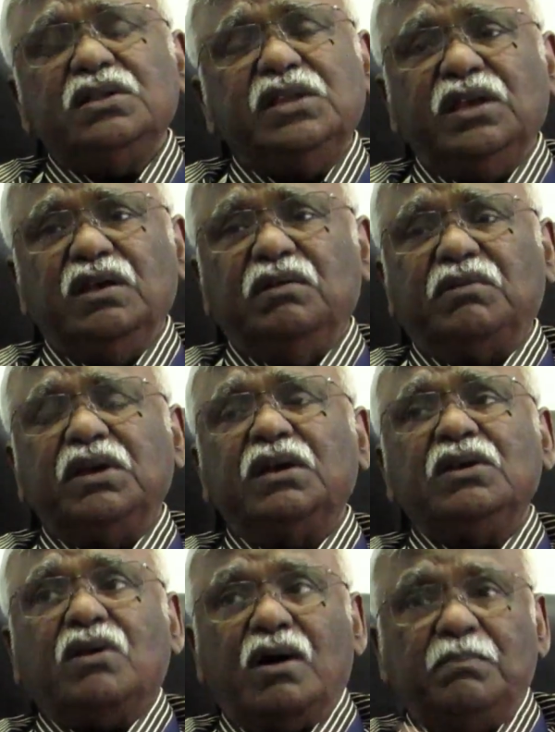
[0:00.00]
The
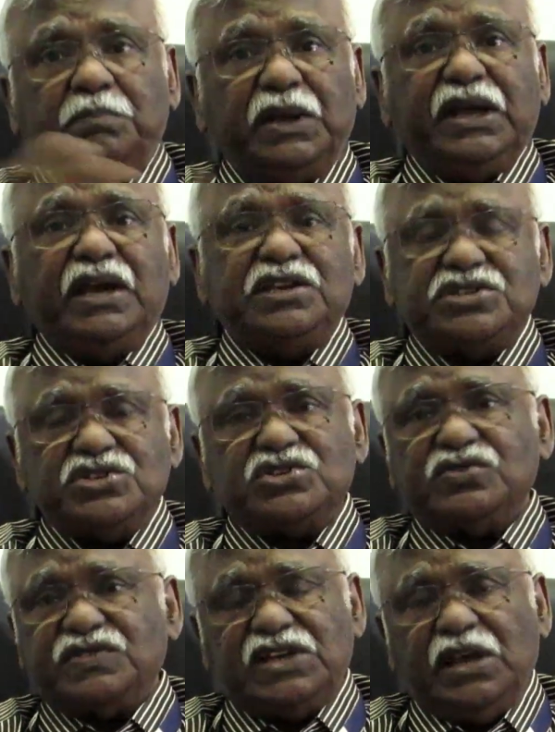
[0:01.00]
real complications
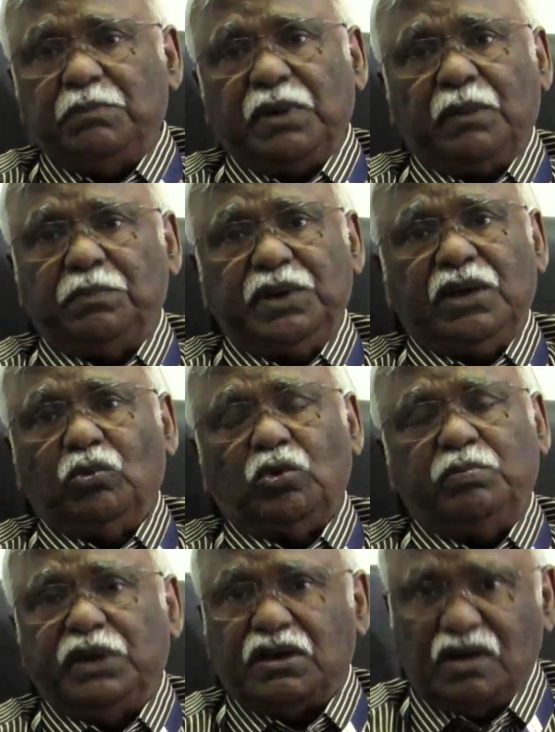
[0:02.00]
of sleep apnea
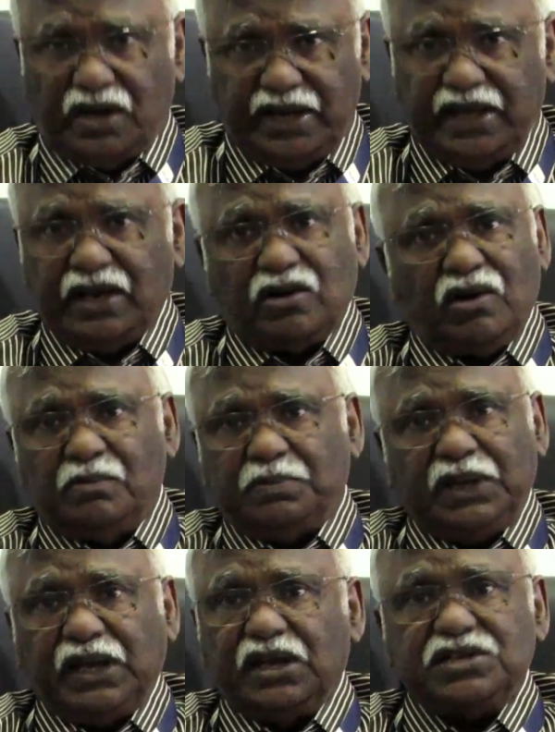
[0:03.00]
would be cardiac
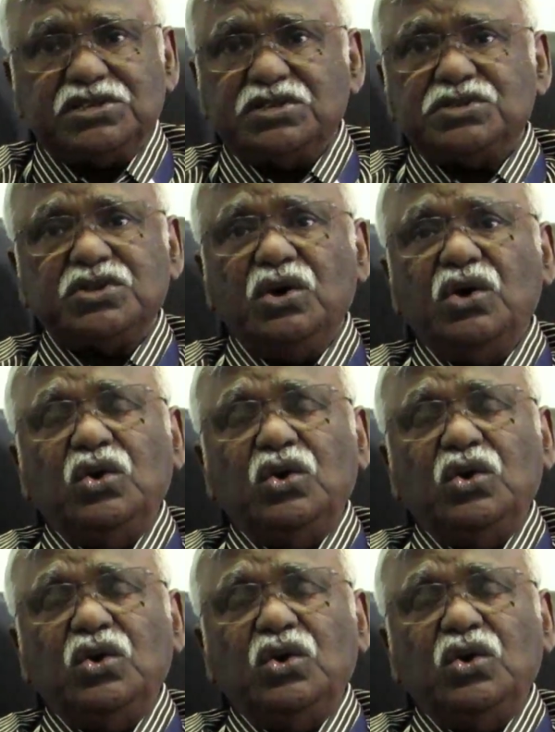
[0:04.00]
complications,